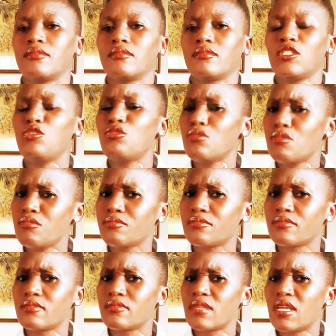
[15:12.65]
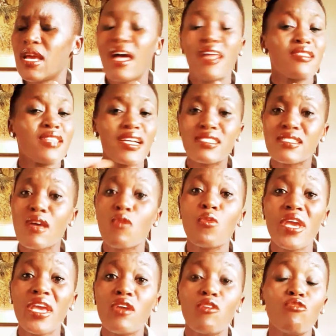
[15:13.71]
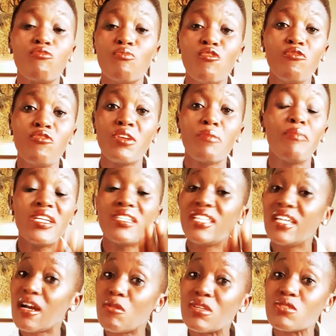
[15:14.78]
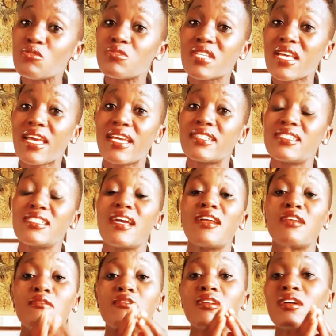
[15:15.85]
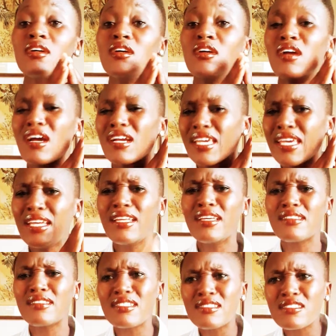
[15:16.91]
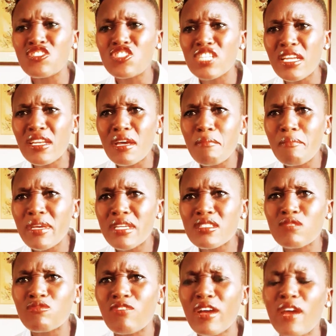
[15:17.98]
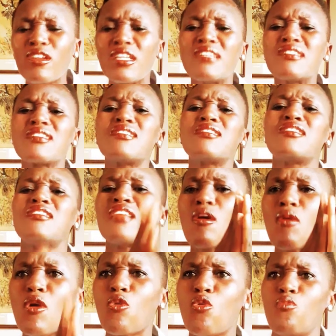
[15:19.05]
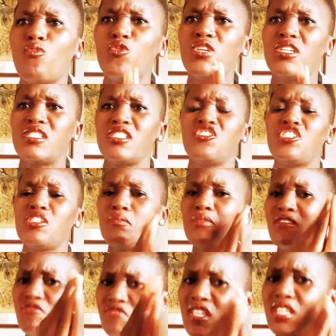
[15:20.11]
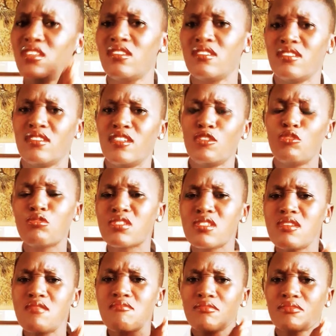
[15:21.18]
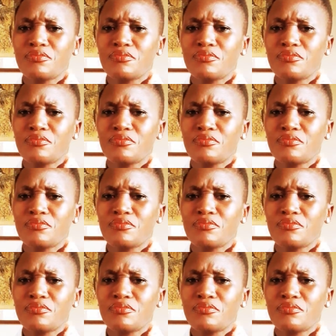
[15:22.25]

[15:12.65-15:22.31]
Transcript: You know, and that's a way of moving, building our society and killing these gender-based violences in our community, G.B.V. You see?